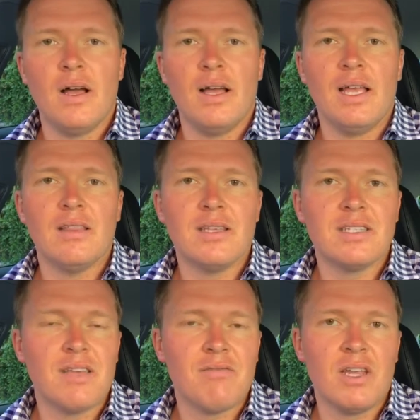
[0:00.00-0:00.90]
in these
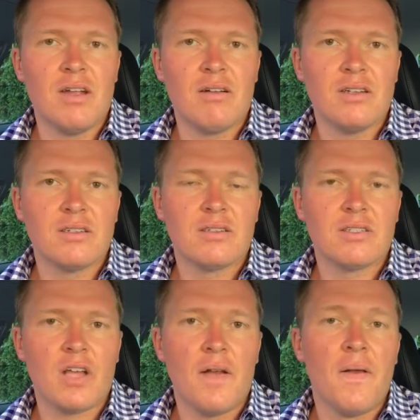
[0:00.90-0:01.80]
given areas?
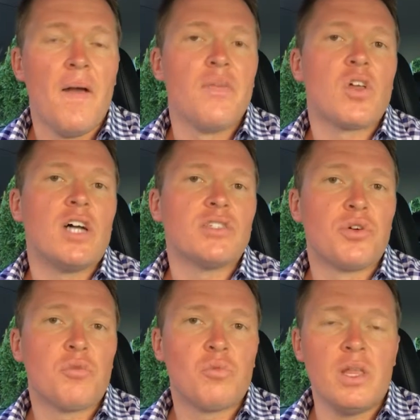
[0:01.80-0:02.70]
So, guys,
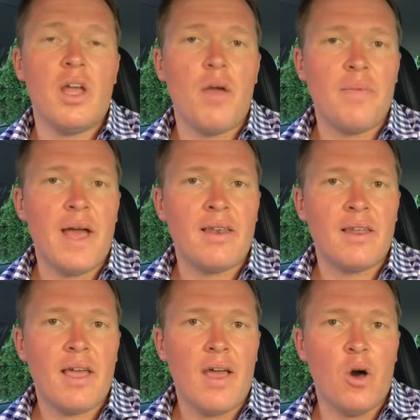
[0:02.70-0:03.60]
look, really hope that
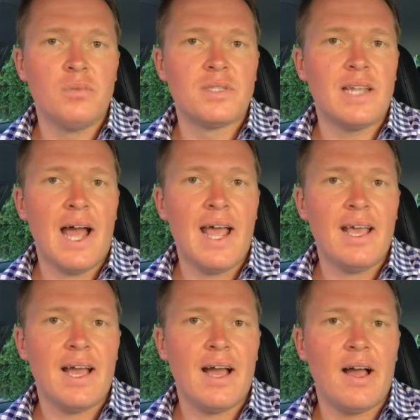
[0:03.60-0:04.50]
helped today.
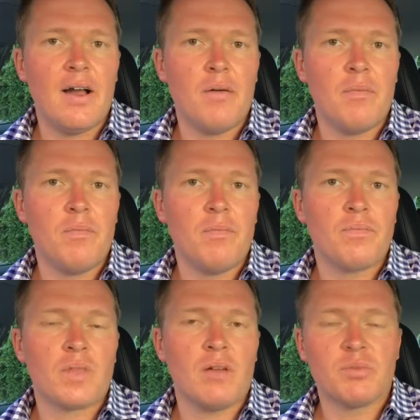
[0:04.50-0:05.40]
I've
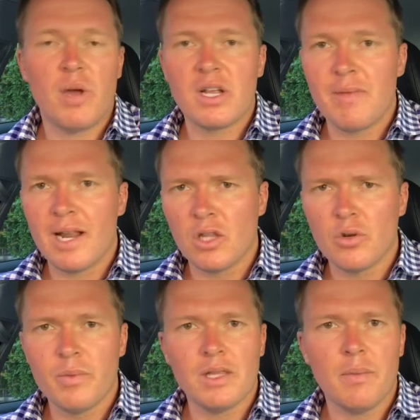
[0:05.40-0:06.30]
spoken about it a
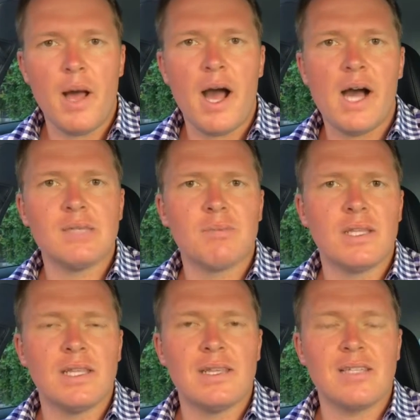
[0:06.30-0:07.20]
little bit in the past,
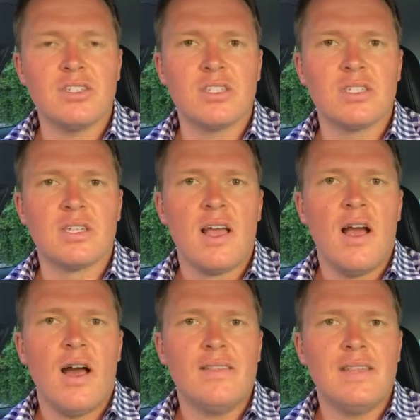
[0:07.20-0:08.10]
but that's just,
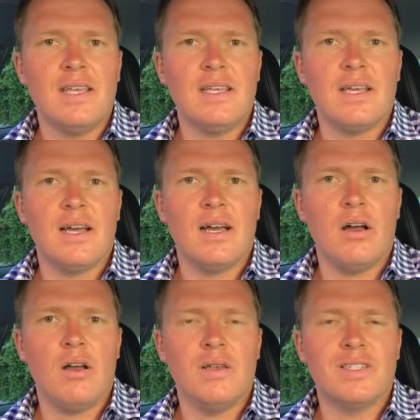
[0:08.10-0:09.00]
I think
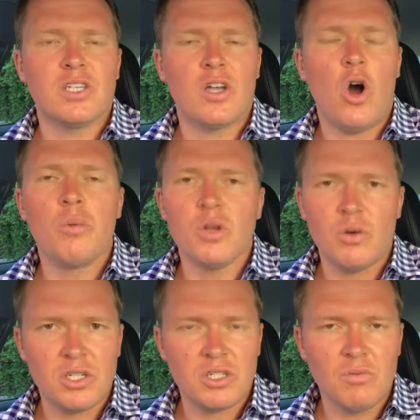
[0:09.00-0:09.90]
it's a common
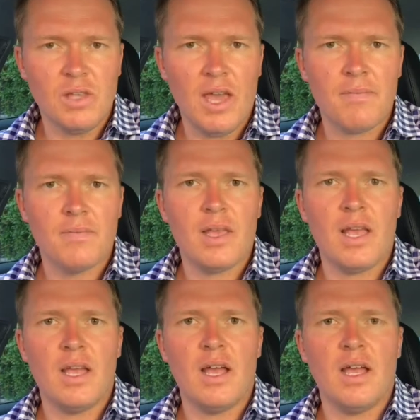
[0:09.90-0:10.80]
question we get,
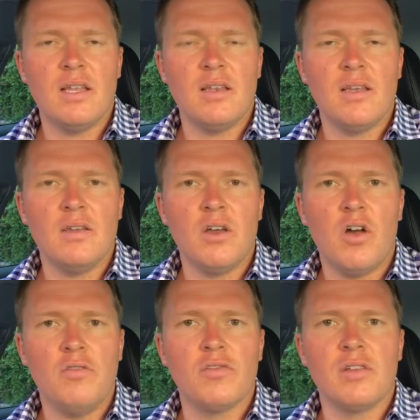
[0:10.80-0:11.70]
and
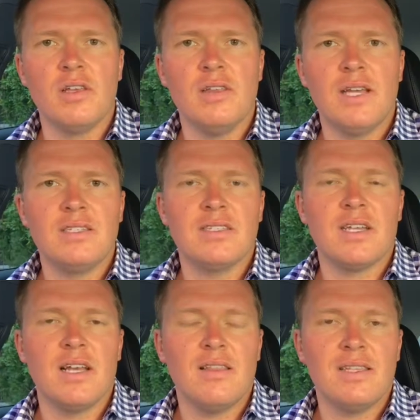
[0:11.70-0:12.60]
hopefully that's
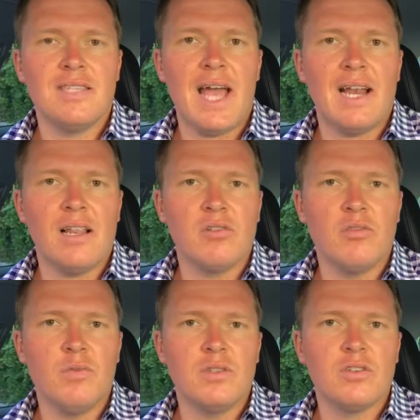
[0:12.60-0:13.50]
added a
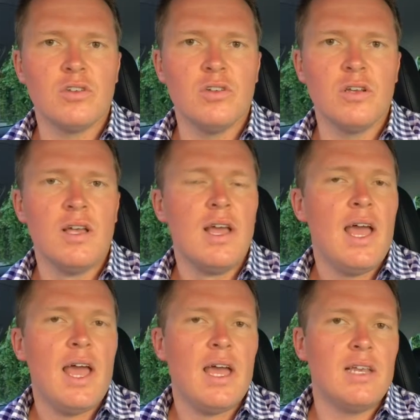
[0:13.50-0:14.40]
little bit to you
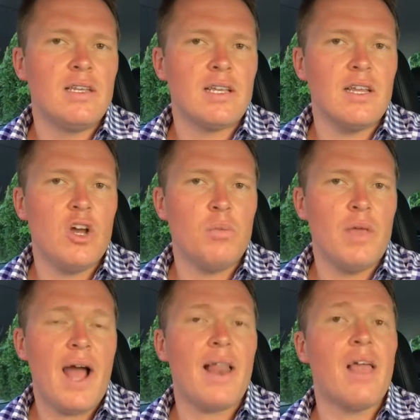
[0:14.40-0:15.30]
and can help
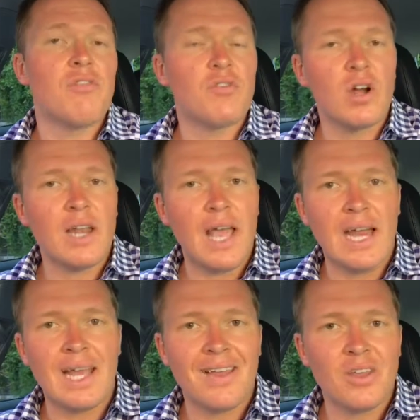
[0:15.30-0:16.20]
you out. If you've got
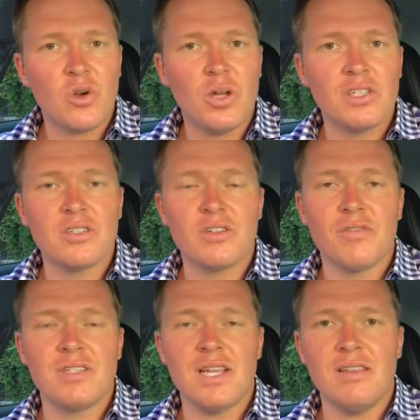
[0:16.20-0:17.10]
any other questions, or if
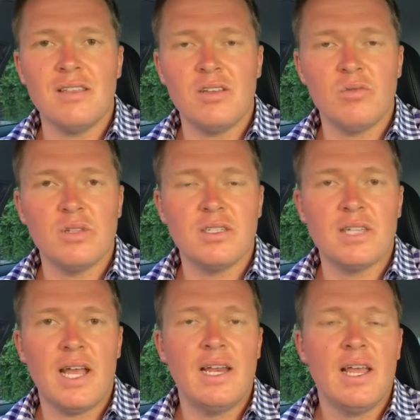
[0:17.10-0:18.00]
there's anything real
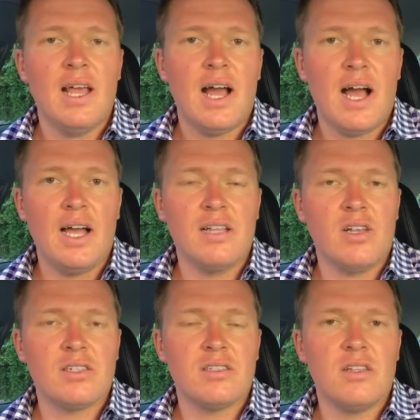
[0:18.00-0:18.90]
estate you'd
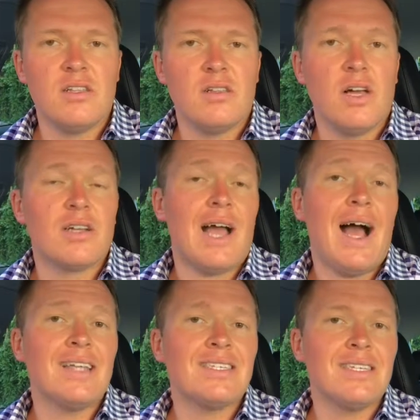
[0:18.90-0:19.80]
like
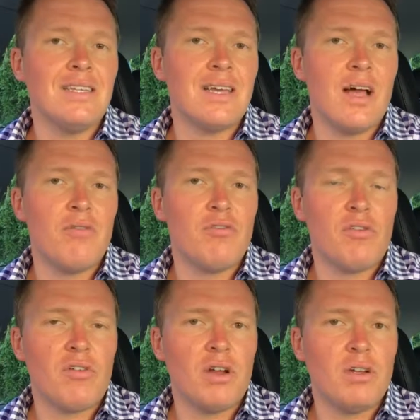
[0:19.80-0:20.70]
answered, feel
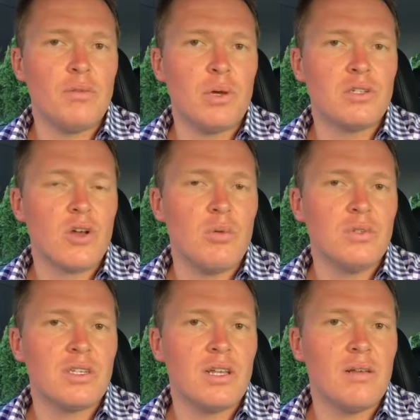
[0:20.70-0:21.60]
free to post
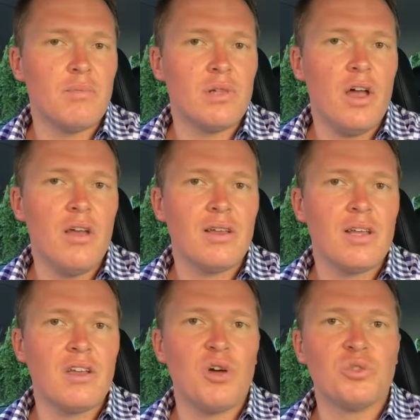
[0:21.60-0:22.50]
comments below,
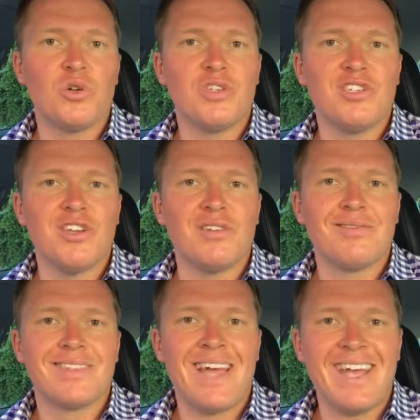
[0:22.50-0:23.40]
and I'll talk to you soon.
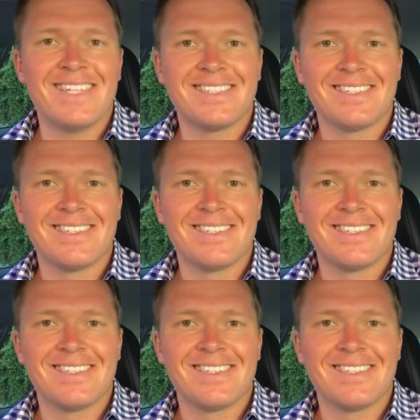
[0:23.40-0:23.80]
Thanks.